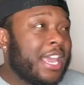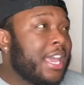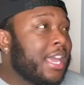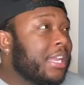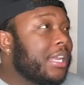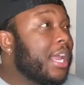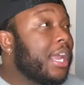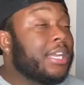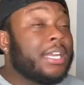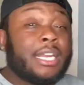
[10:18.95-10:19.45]

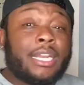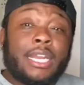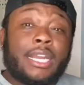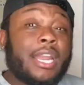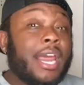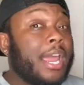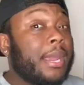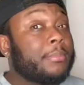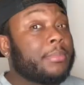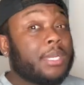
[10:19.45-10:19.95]
Now, Nene
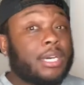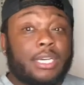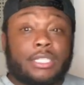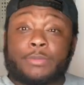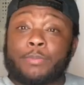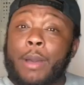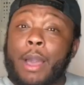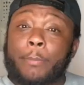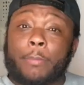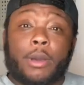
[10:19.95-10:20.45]
name does
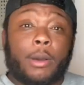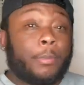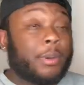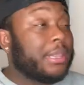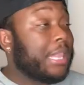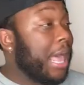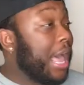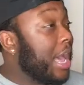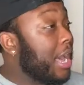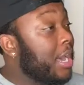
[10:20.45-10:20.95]
pop up a
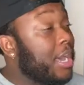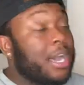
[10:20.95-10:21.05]
lot.